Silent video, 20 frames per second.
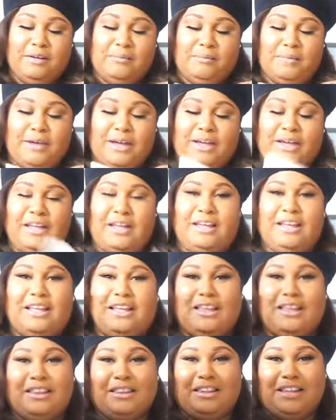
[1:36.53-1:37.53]
But
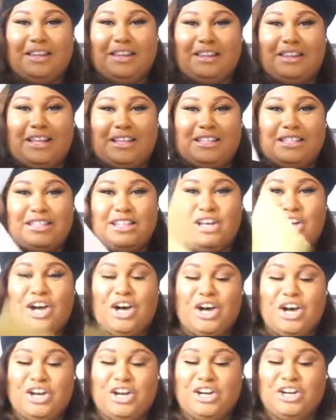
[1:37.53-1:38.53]
that's the
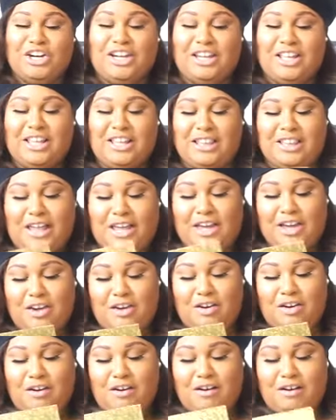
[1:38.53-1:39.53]
card. Thank you,
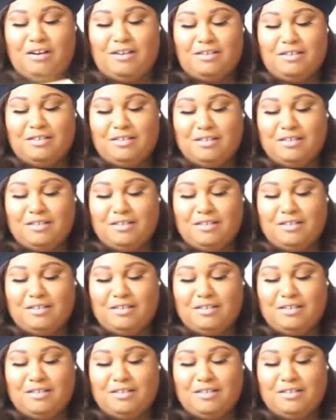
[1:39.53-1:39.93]
girl.